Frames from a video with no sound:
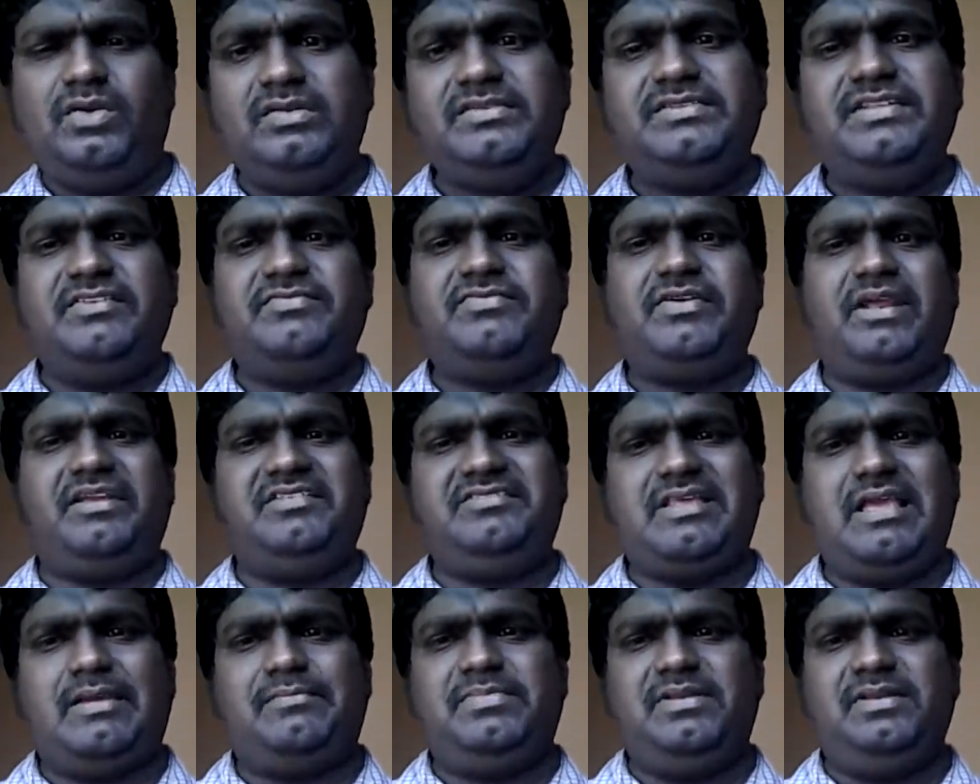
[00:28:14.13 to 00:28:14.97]
Say for
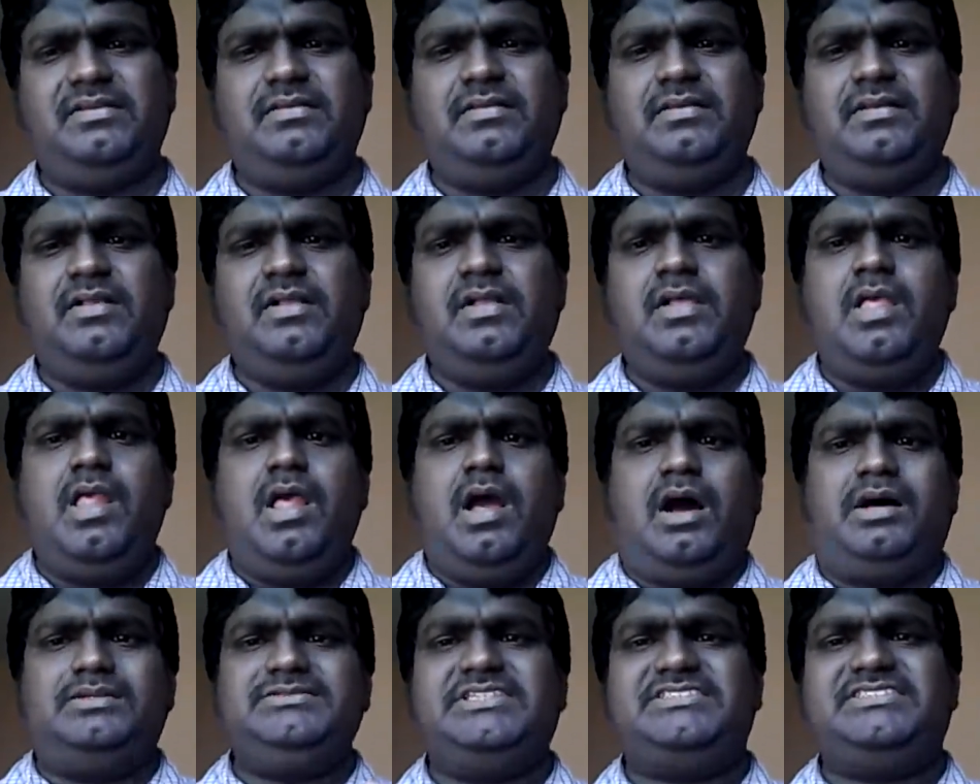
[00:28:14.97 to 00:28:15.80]
example,
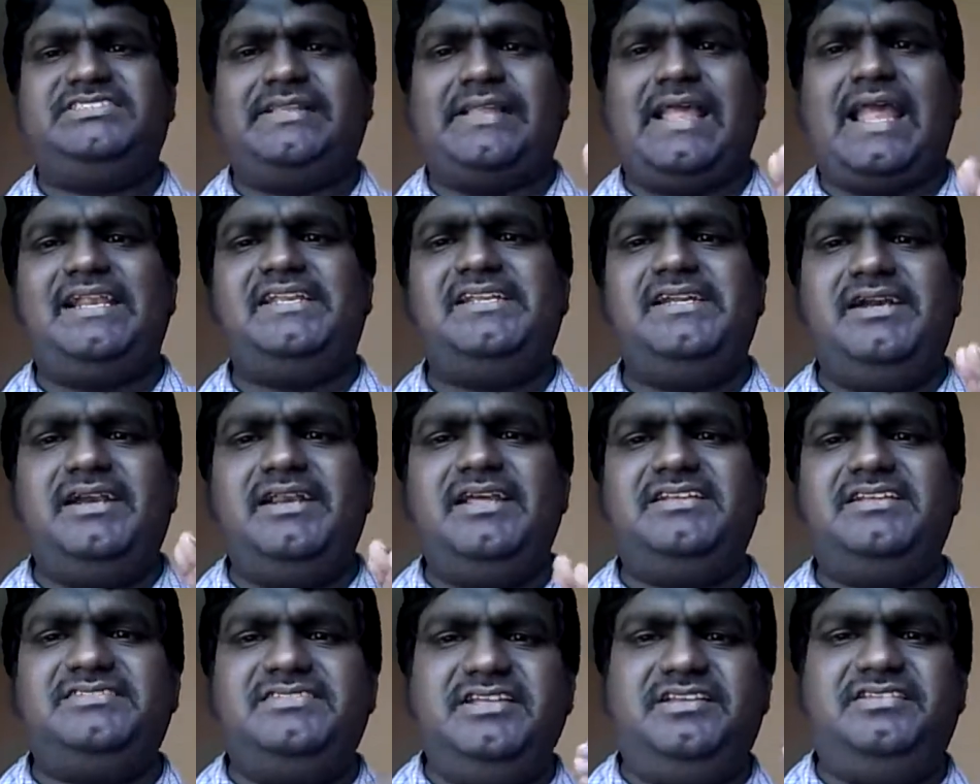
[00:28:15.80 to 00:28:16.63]
on the
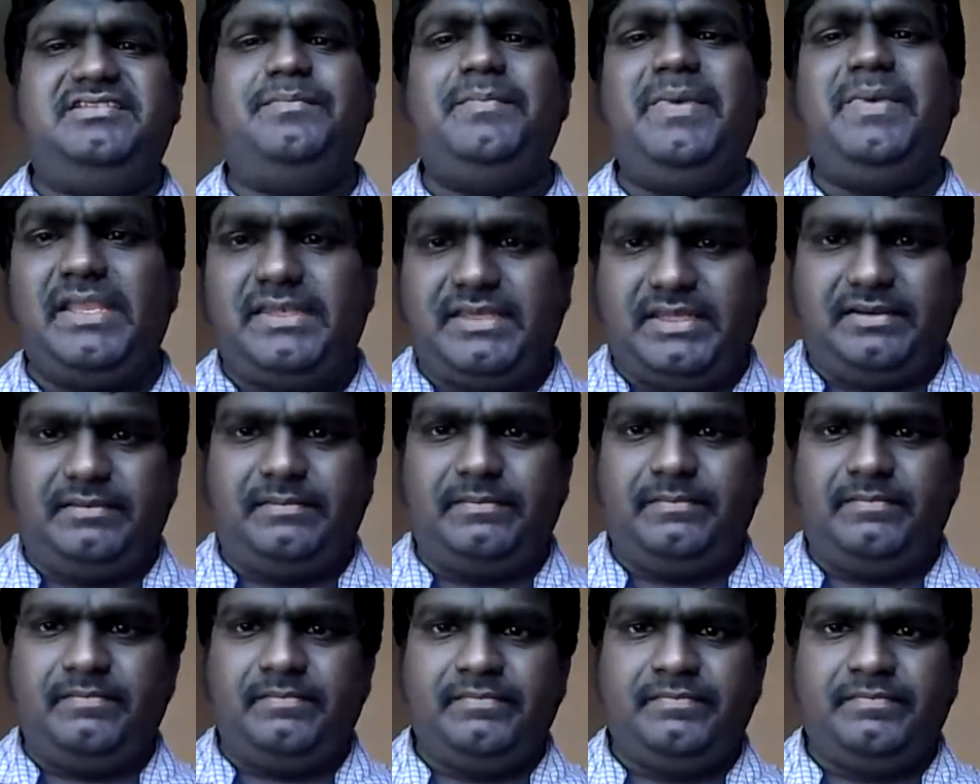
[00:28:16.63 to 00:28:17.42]
Saturdays there is a meeting.